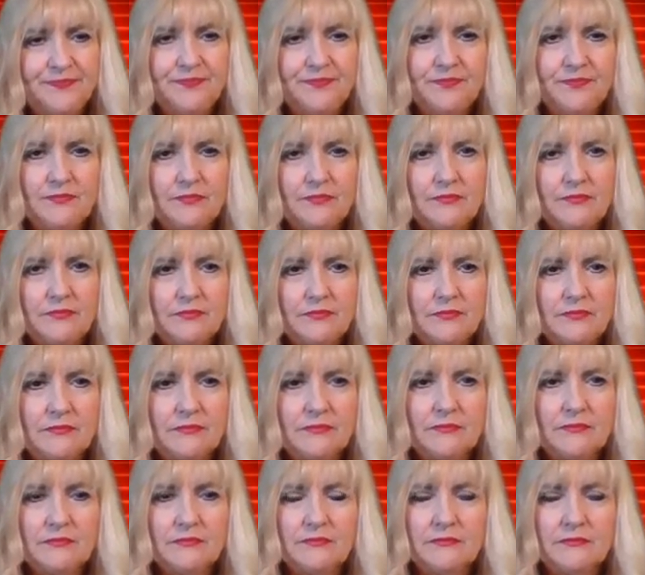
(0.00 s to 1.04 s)

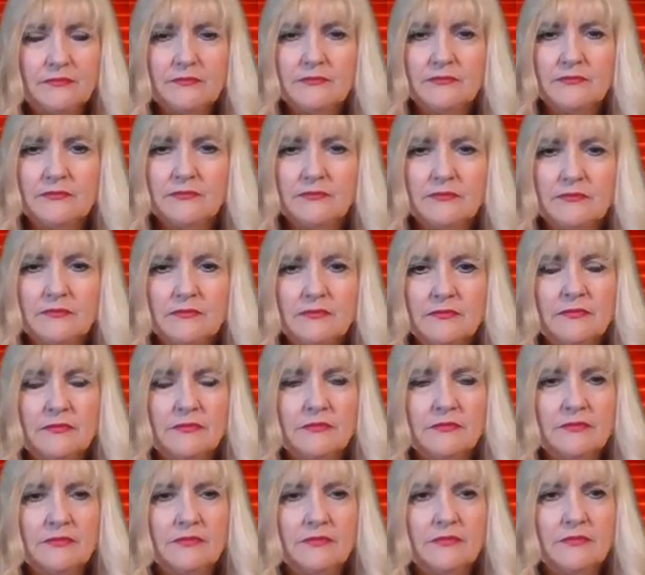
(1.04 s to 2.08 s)

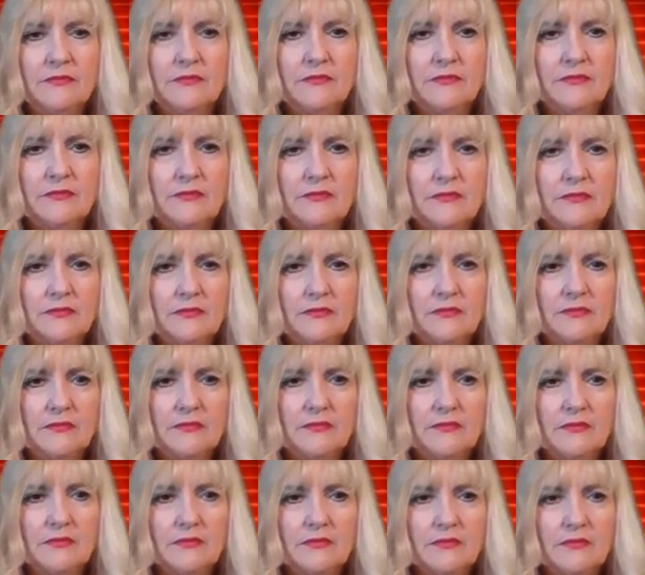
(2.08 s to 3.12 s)

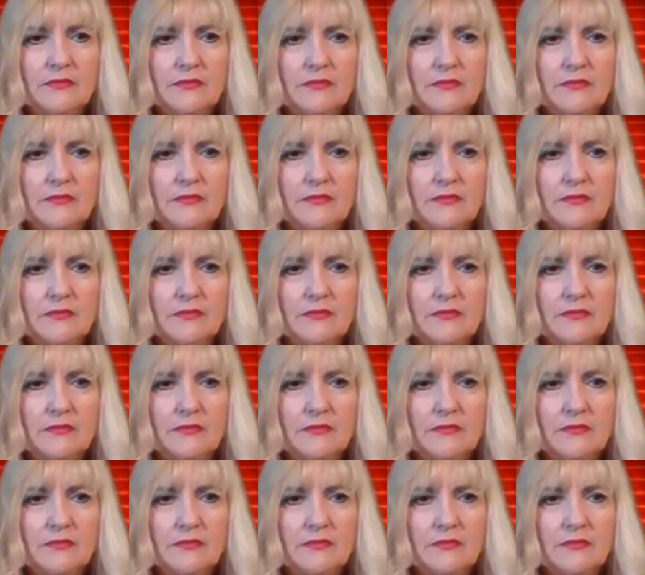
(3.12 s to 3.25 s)
(not speaking)